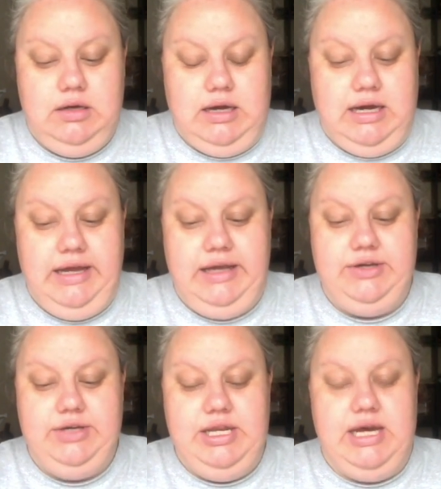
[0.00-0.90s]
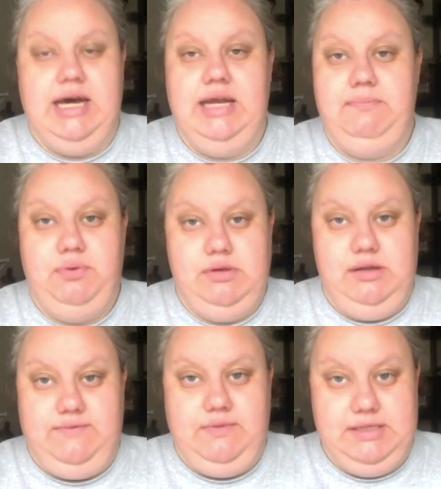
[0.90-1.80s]
I could not pull
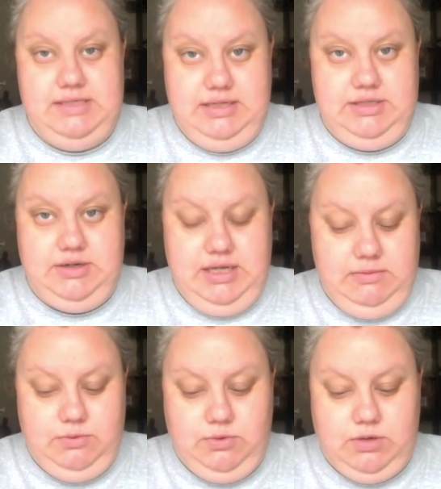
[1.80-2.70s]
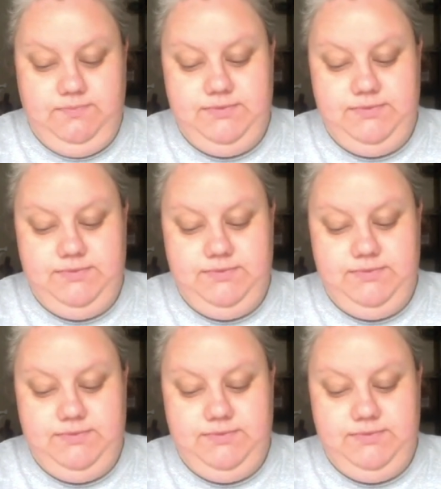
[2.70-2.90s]
it from the center anymore.